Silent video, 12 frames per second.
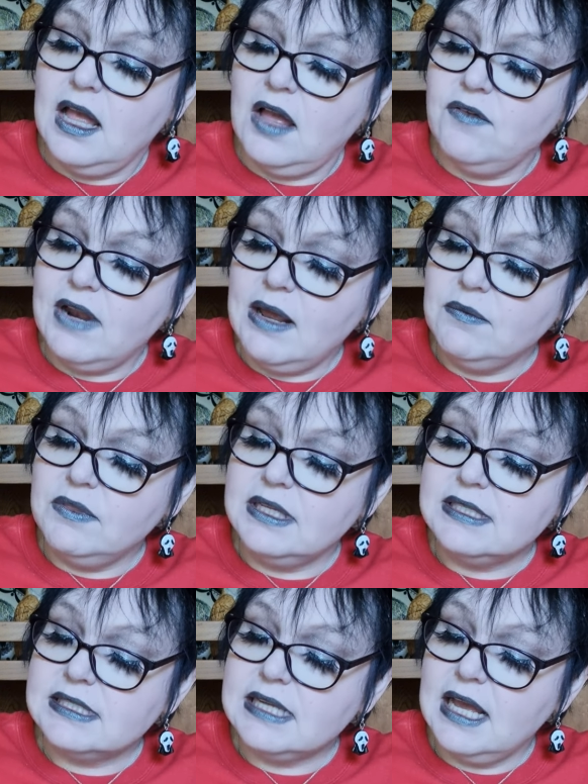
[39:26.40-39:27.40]
Around
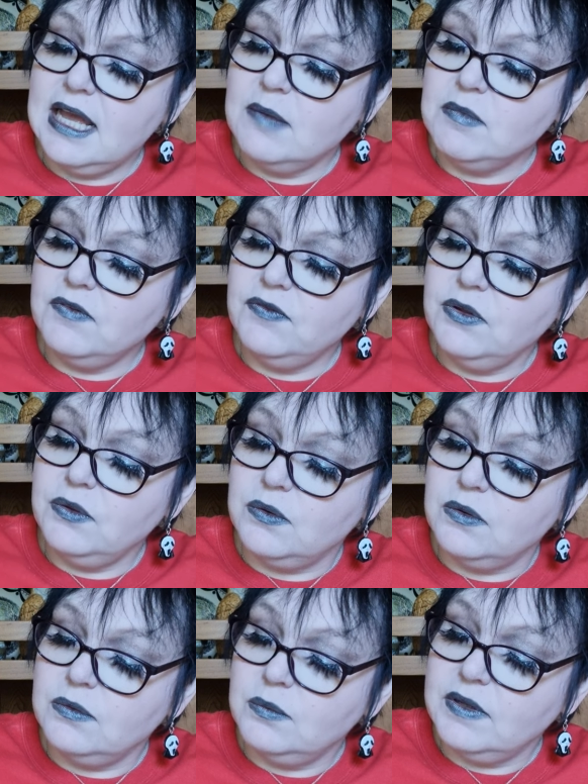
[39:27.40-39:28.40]
this time of
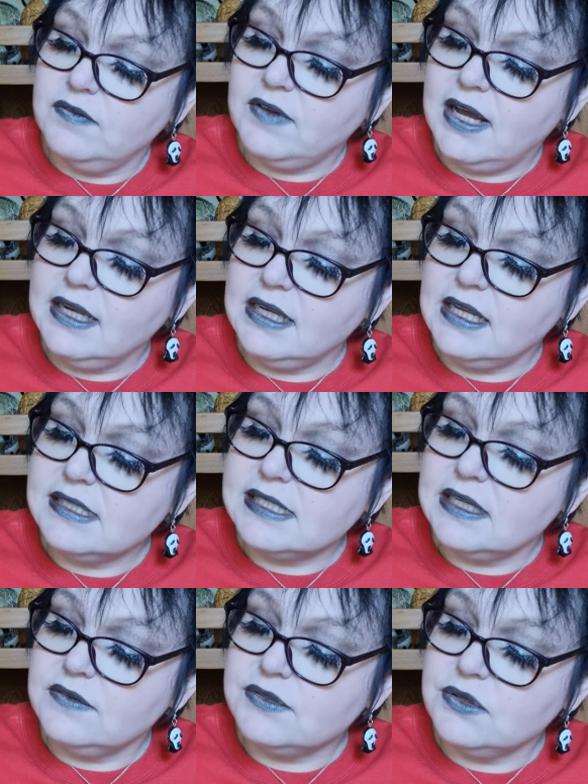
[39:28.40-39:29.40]
Yule, we find
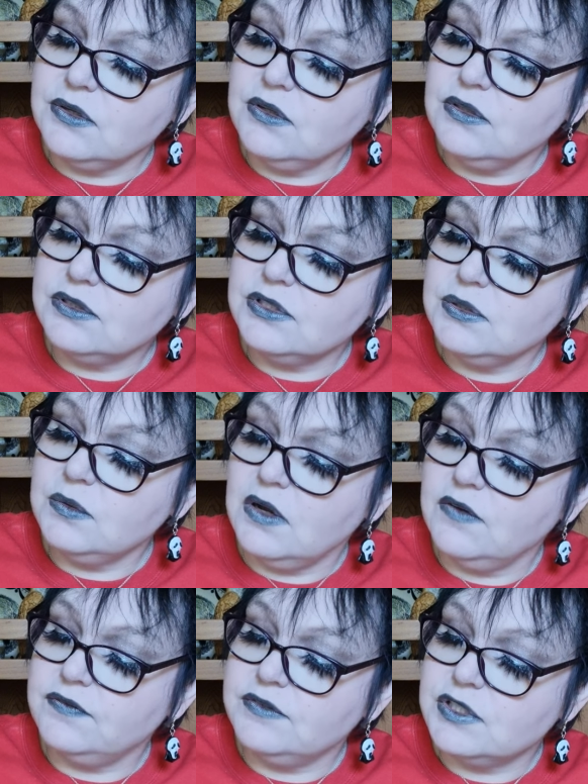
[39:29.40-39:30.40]
ourselves all too
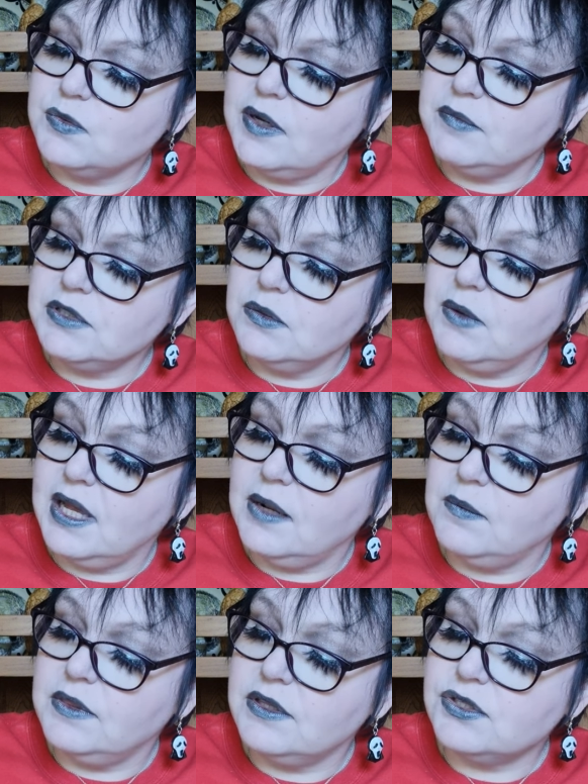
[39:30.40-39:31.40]
often swept away
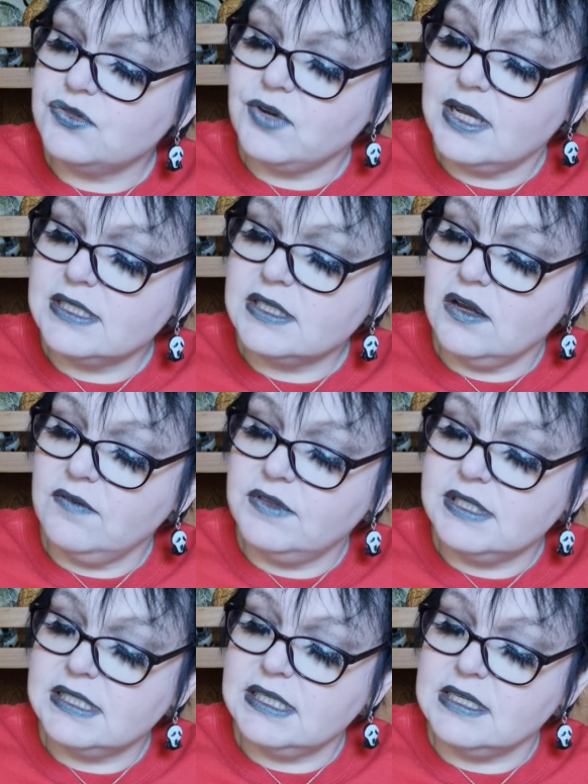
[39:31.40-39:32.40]
with the stress of
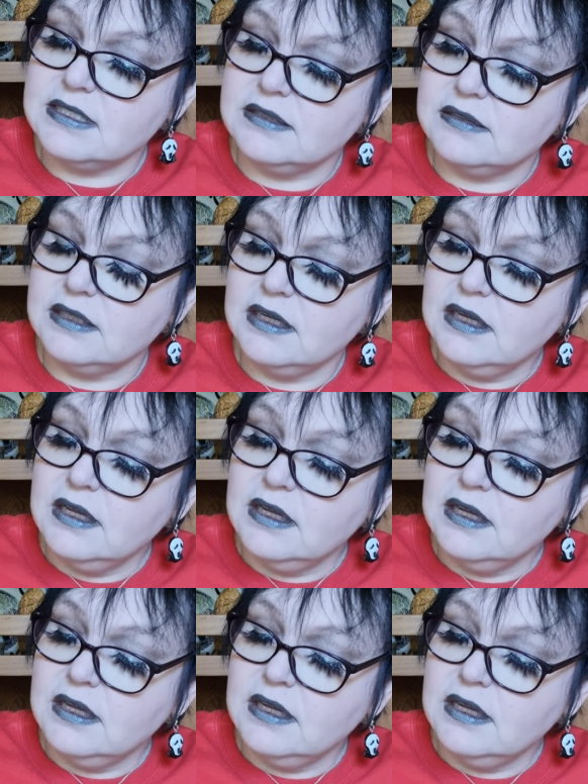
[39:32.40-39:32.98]
the season,